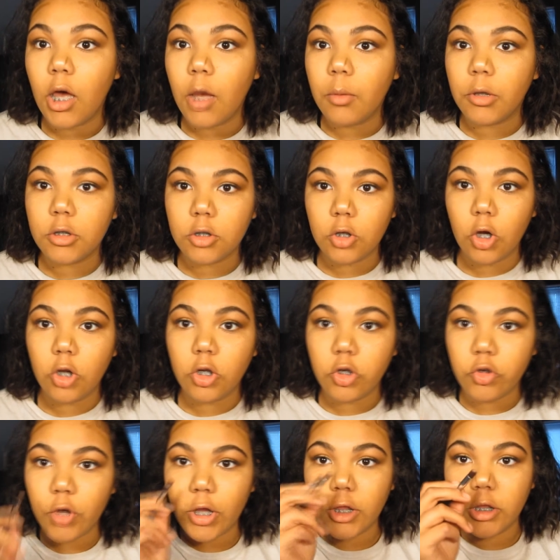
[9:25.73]
I'm also going to
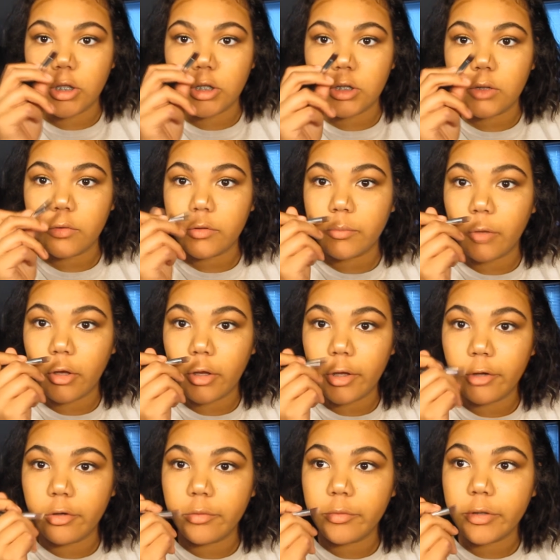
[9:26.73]
try this small
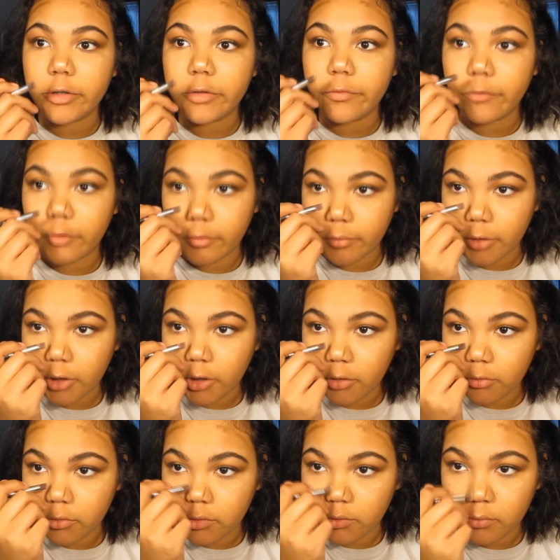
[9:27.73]
angled brush for the
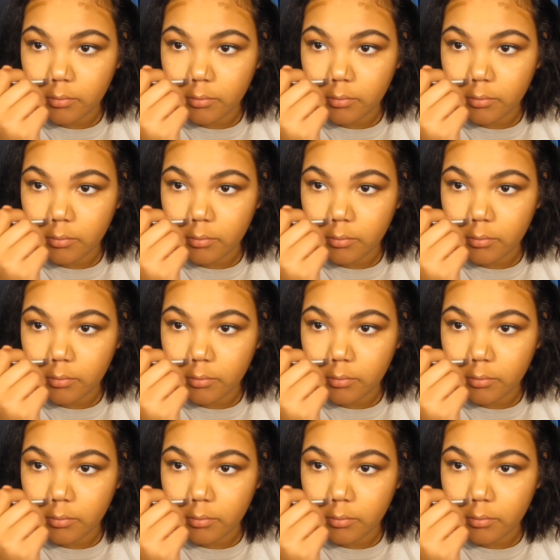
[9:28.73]
nose.